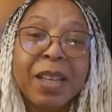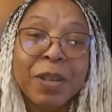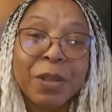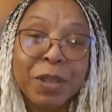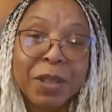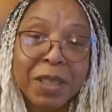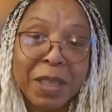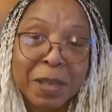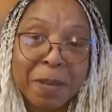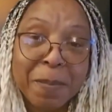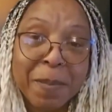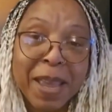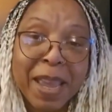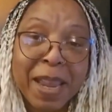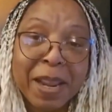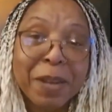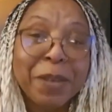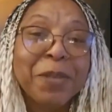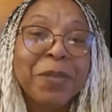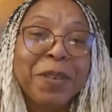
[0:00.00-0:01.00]
Now sit back,
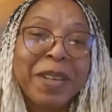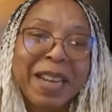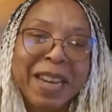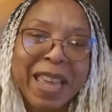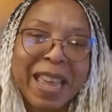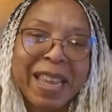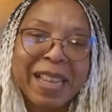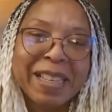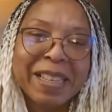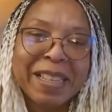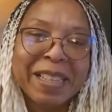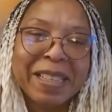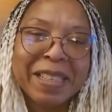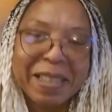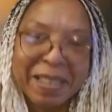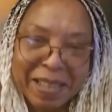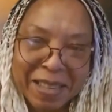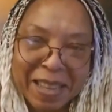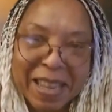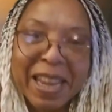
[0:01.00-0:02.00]
relax,
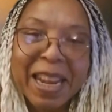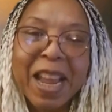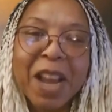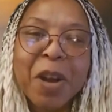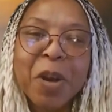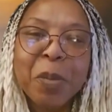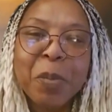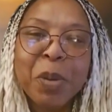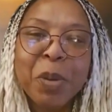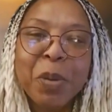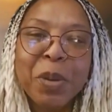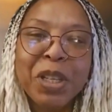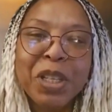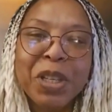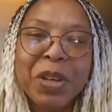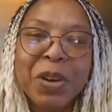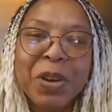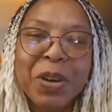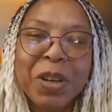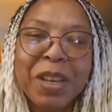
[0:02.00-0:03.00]
and I hope you
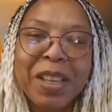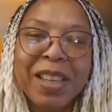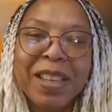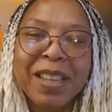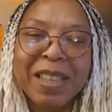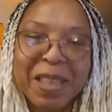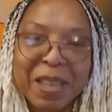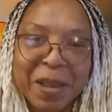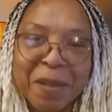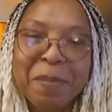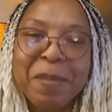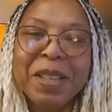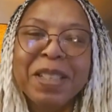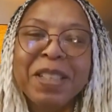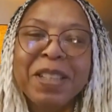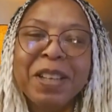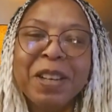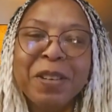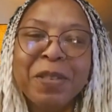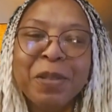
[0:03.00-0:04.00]
enjoy. Much
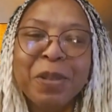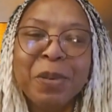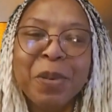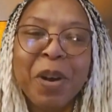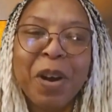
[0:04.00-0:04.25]
love to